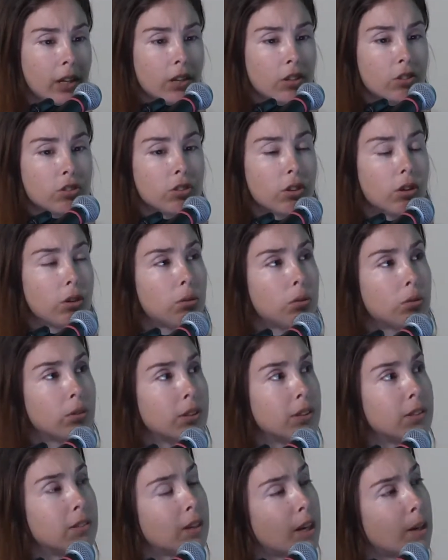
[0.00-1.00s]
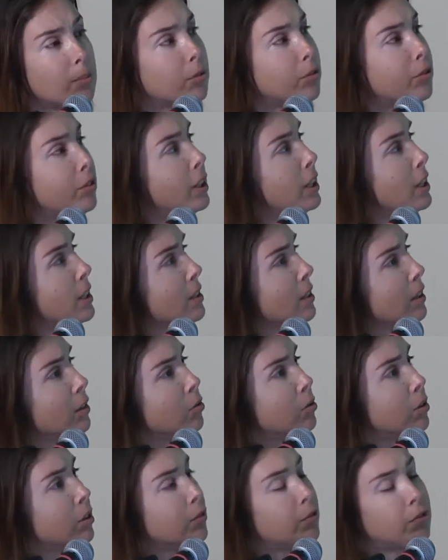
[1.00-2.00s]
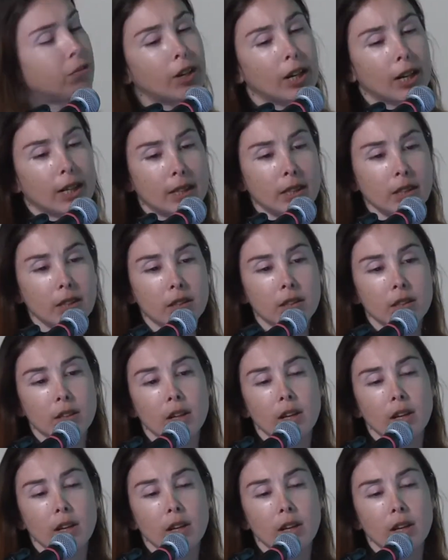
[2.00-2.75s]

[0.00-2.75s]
So the type of things that you can find